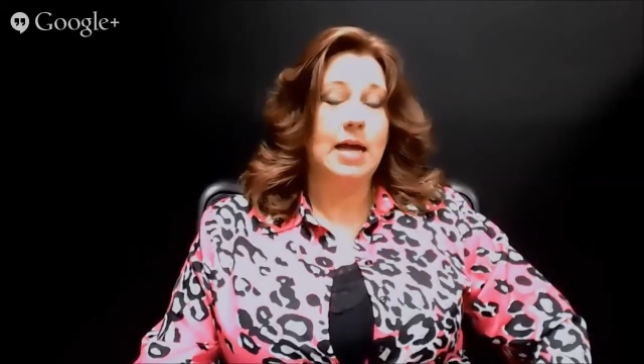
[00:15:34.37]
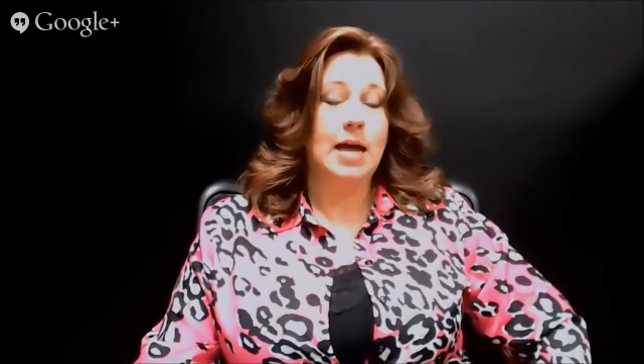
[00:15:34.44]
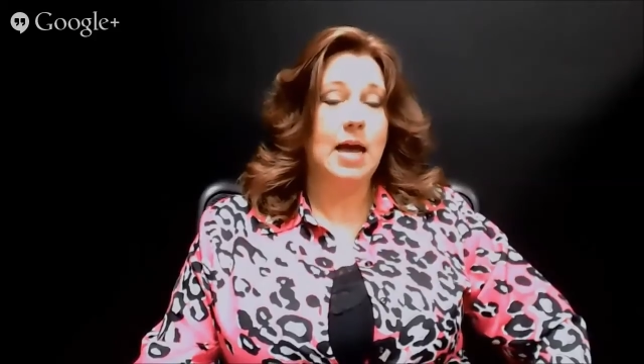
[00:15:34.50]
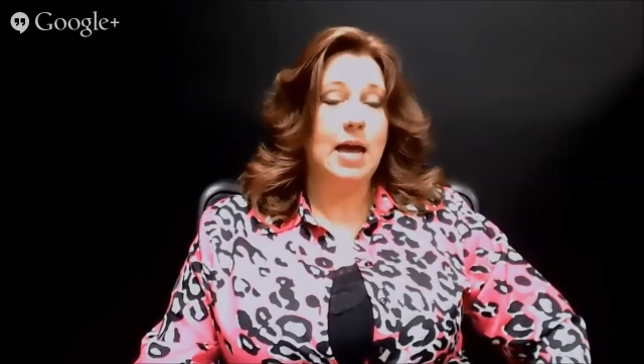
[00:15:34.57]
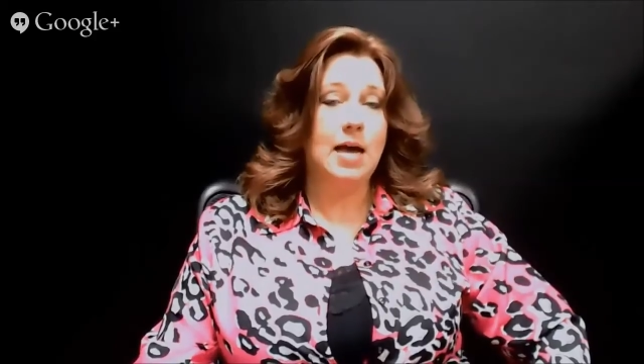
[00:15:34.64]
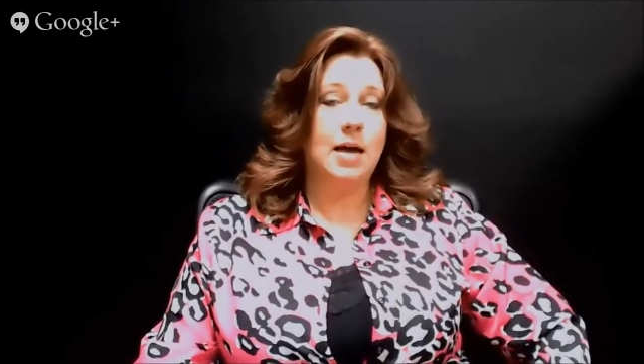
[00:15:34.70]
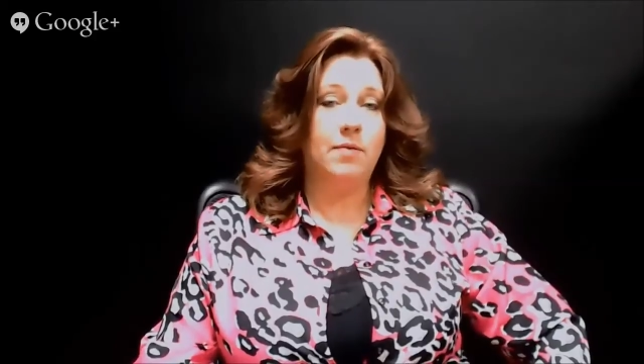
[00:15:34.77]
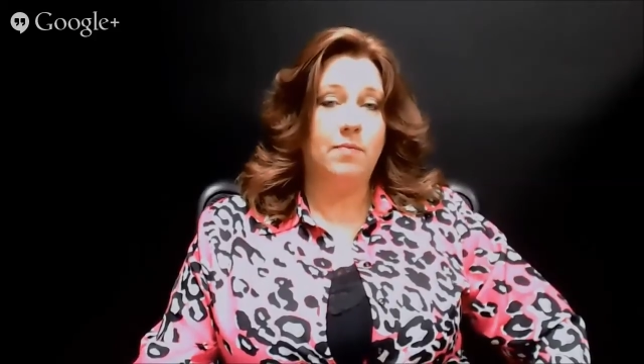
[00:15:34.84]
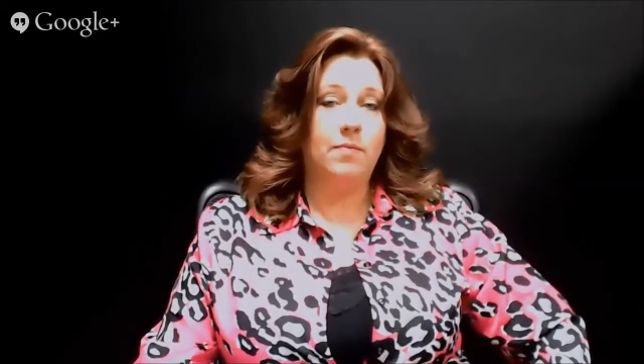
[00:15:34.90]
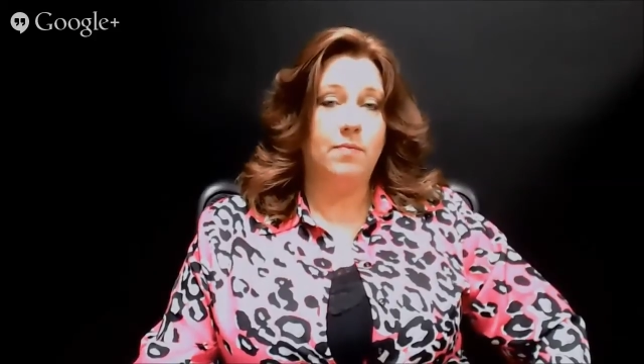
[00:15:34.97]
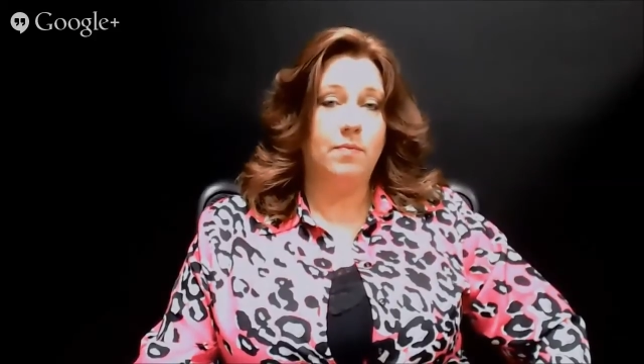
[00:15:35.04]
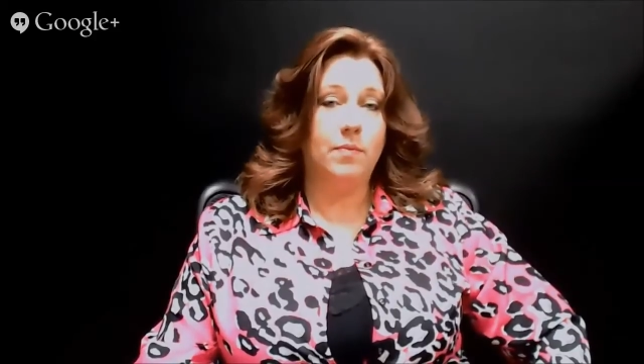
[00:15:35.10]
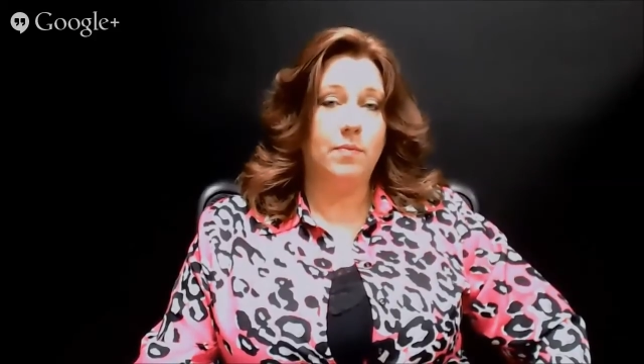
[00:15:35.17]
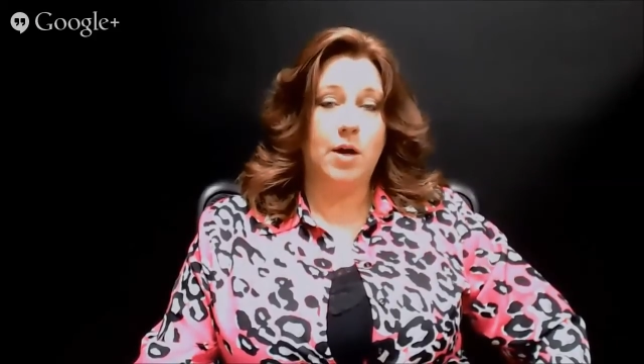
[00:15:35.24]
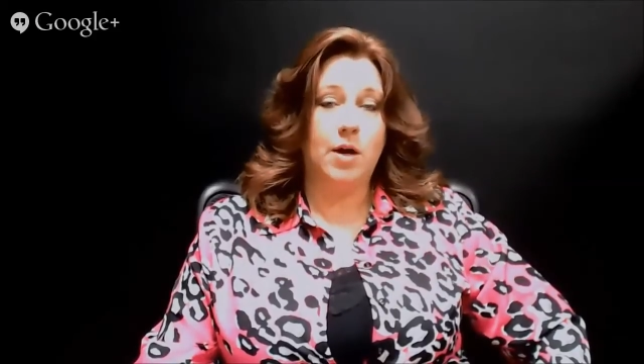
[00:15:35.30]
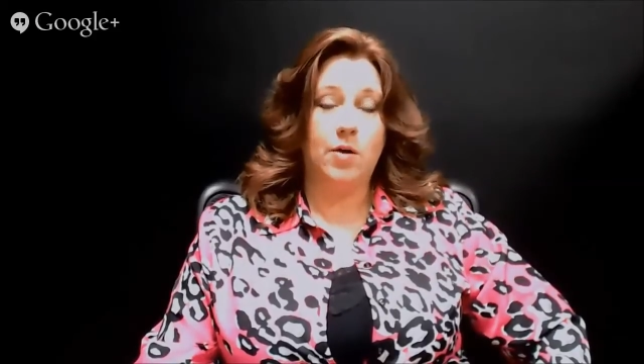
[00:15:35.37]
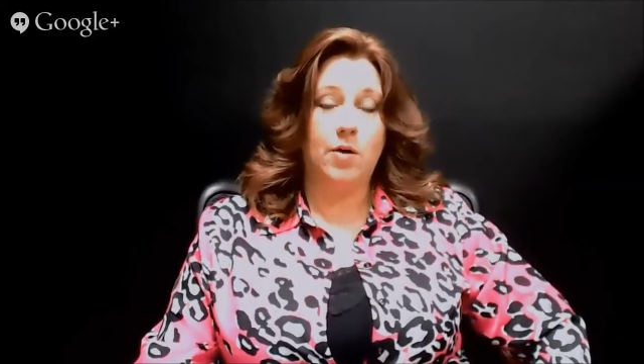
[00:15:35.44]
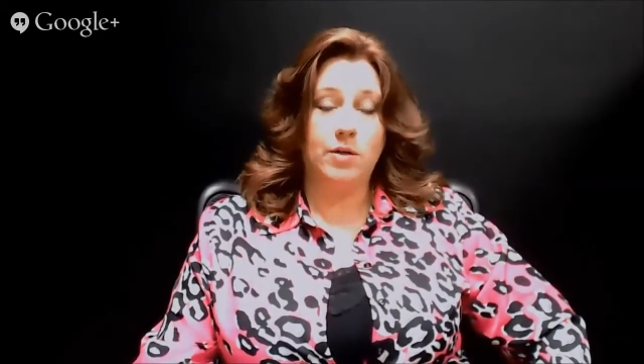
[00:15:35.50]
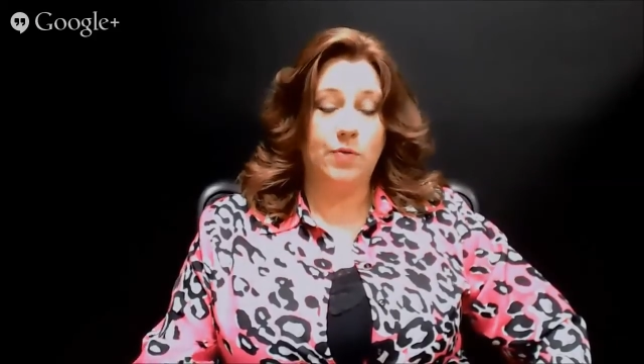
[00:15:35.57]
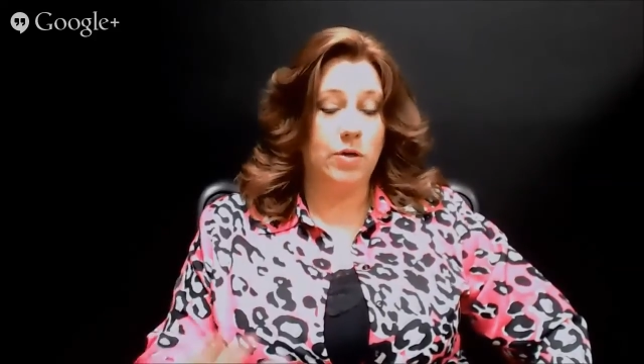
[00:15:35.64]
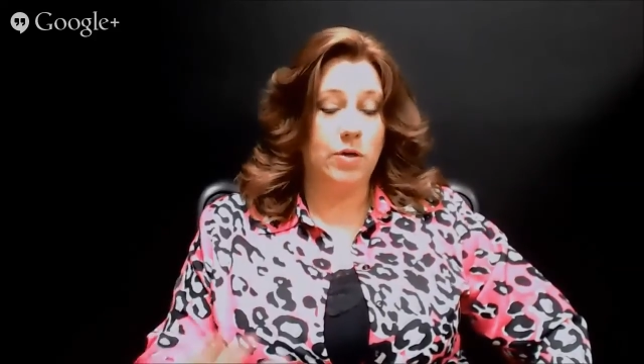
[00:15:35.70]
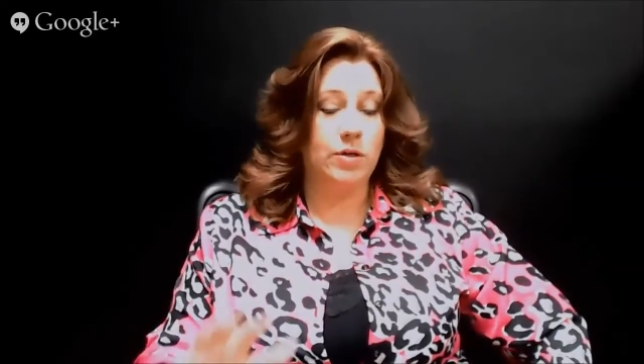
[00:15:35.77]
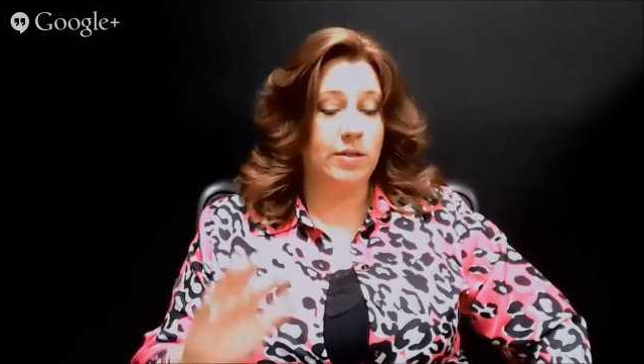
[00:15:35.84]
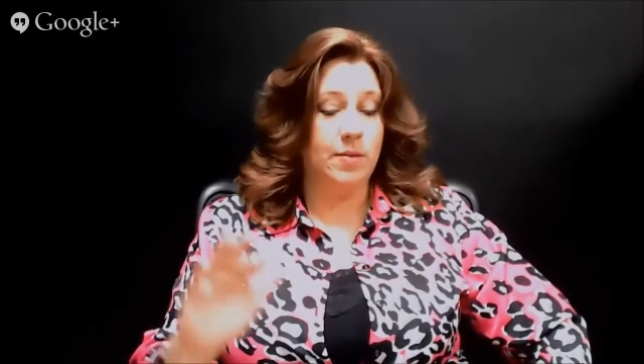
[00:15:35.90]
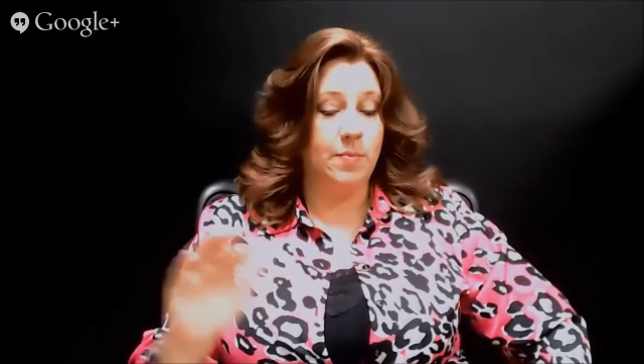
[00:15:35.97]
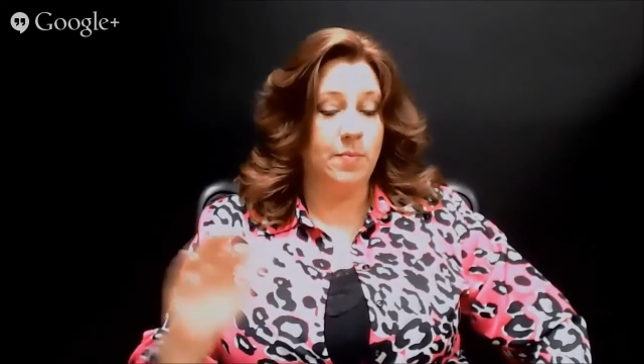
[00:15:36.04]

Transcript: as far as the